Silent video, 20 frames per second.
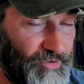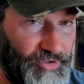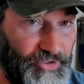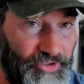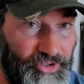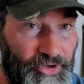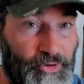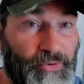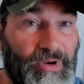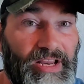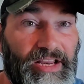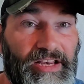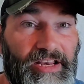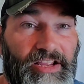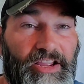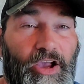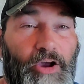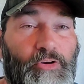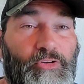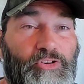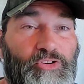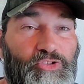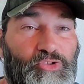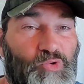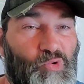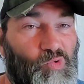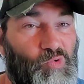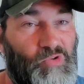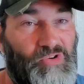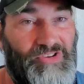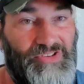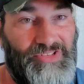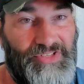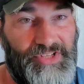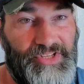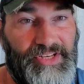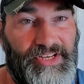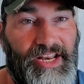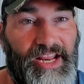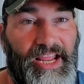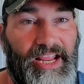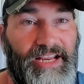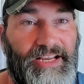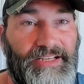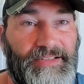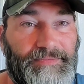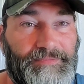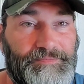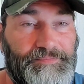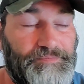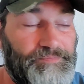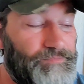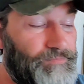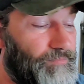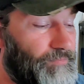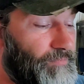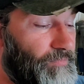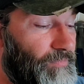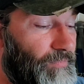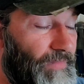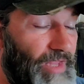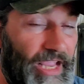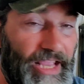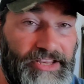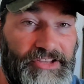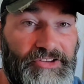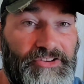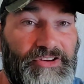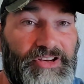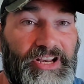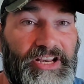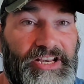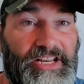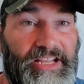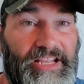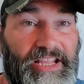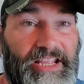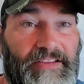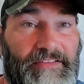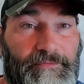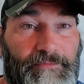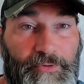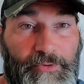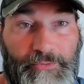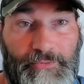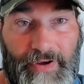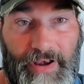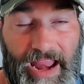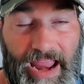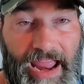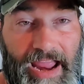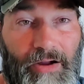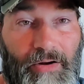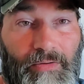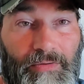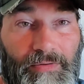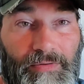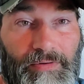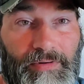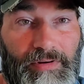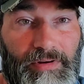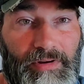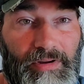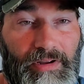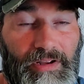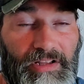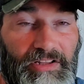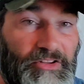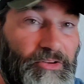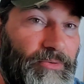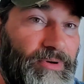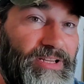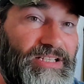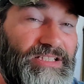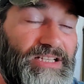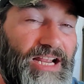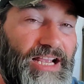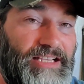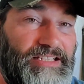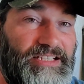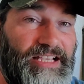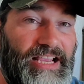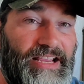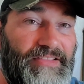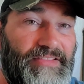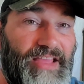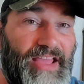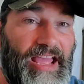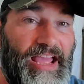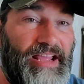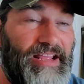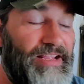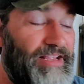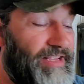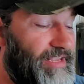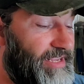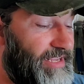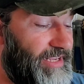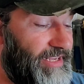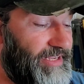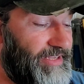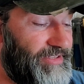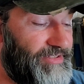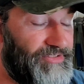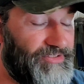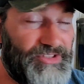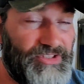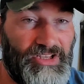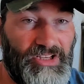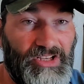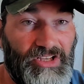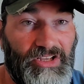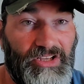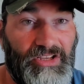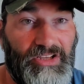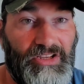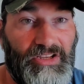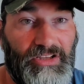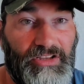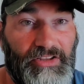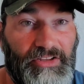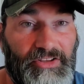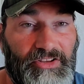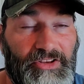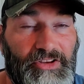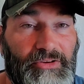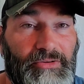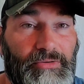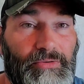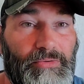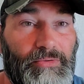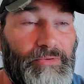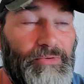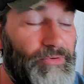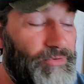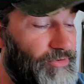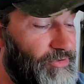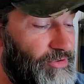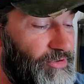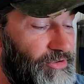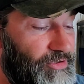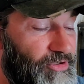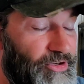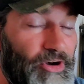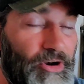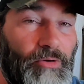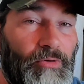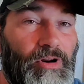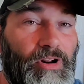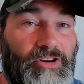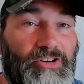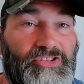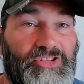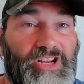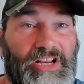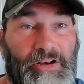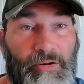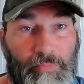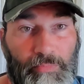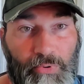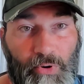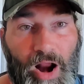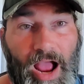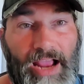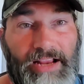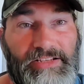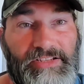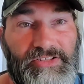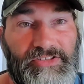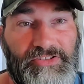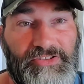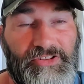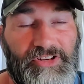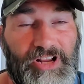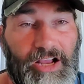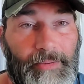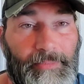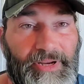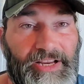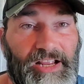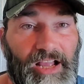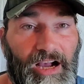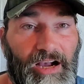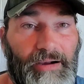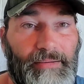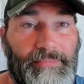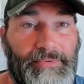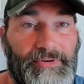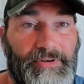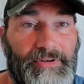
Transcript: you need to go to the store today, and you need to get food now. The reason I say that is you don't understand. The prices are coming up.